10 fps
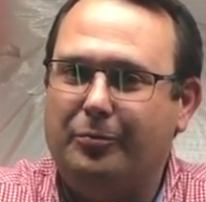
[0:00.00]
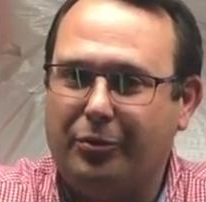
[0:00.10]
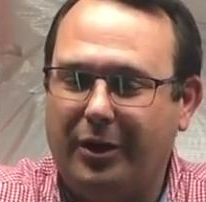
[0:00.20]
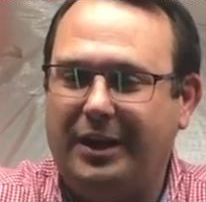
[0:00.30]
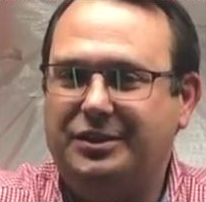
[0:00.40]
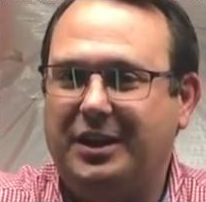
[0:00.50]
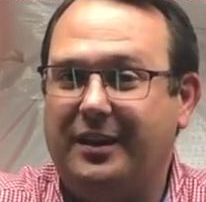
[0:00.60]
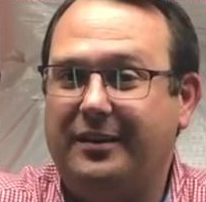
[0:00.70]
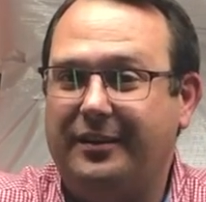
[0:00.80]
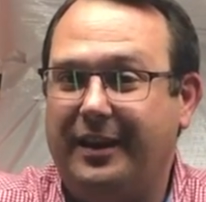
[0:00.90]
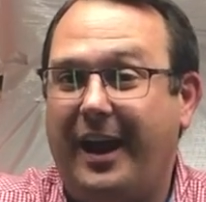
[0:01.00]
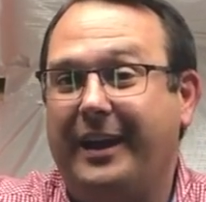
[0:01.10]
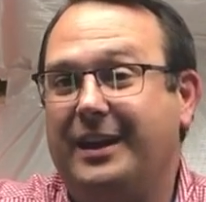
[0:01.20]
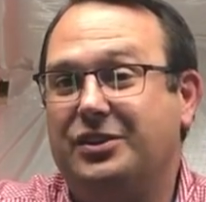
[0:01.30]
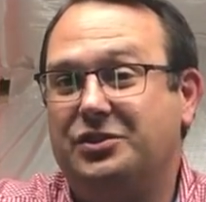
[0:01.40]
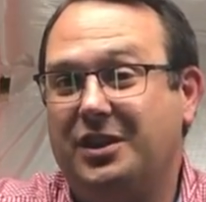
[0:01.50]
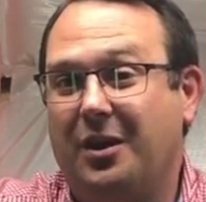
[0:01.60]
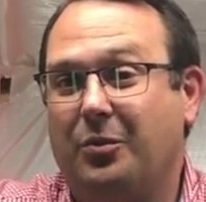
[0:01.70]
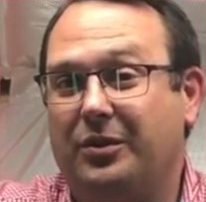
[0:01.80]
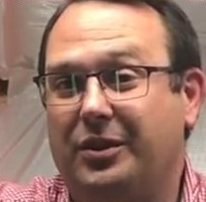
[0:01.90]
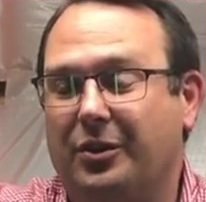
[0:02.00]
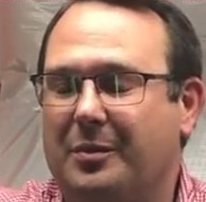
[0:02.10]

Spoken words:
project that I can share with you.